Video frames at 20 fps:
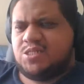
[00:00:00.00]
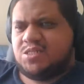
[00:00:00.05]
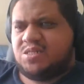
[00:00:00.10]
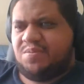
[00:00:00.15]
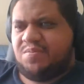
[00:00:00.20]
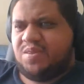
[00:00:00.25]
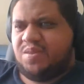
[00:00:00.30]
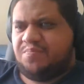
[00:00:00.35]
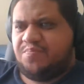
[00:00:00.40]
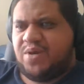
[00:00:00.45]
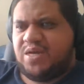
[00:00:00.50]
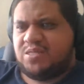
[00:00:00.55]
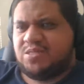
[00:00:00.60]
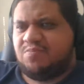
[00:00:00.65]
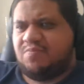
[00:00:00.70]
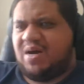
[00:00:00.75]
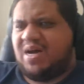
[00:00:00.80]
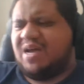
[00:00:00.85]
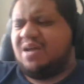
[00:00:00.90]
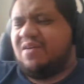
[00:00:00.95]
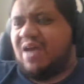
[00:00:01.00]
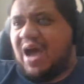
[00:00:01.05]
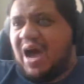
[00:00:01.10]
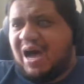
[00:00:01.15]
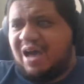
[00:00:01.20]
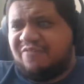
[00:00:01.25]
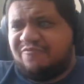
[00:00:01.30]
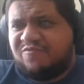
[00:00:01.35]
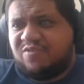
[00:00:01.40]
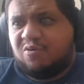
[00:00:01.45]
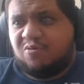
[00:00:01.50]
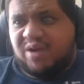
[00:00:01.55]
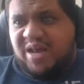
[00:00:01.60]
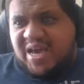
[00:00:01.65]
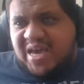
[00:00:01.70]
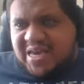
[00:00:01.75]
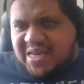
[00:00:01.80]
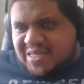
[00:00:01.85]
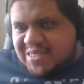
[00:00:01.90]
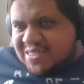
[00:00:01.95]
is some of my iPhone
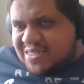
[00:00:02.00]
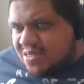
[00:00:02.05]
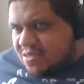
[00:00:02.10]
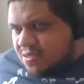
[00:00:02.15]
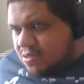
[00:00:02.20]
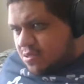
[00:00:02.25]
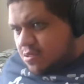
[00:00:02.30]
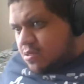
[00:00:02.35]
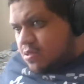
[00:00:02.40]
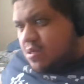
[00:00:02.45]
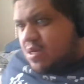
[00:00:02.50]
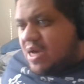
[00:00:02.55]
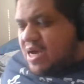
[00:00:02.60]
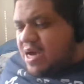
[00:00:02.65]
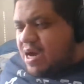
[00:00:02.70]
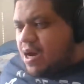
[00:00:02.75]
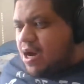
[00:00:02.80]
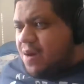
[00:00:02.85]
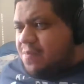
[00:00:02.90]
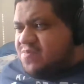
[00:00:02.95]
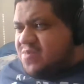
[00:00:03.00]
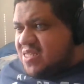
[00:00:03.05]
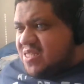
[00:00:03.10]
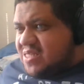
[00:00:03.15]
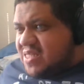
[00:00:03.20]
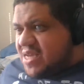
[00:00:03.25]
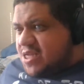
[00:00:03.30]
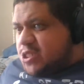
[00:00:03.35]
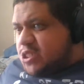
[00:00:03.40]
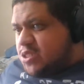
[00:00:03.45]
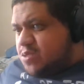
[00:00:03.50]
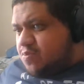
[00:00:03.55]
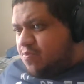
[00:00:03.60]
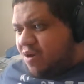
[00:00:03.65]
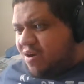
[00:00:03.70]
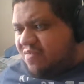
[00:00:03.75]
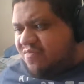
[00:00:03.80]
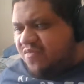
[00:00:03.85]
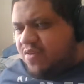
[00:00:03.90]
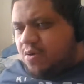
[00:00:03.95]
8, up-to-date
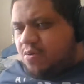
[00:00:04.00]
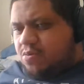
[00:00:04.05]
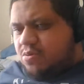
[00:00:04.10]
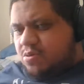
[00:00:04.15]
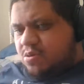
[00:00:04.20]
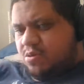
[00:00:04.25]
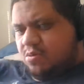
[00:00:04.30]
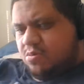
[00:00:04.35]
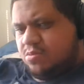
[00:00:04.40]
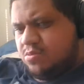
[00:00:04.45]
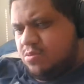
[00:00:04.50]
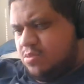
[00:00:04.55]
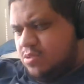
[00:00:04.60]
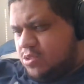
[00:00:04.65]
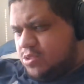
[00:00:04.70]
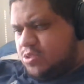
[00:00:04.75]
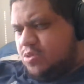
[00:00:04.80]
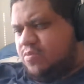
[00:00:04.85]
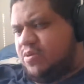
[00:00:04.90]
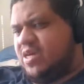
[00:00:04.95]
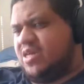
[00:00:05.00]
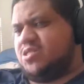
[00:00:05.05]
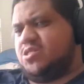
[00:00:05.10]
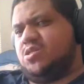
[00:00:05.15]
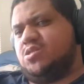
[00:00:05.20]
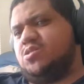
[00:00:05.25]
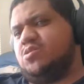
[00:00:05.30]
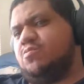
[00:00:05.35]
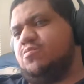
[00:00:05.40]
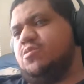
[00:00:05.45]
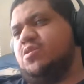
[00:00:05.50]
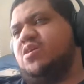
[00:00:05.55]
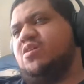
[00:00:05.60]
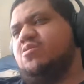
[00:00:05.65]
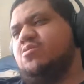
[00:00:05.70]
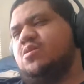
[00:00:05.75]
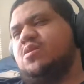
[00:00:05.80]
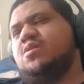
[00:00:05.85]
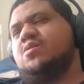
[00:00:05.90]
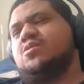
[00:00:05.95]
smartphone. Oh, it's over there
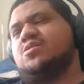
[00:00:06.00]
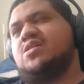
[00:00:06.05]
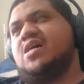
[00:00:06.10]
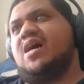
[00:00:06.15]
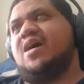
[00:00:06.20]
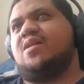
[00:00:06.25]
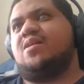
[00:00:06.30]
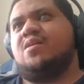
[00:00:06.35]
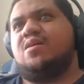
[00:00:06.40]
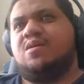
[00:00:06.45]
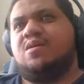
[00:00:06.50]
on the other side.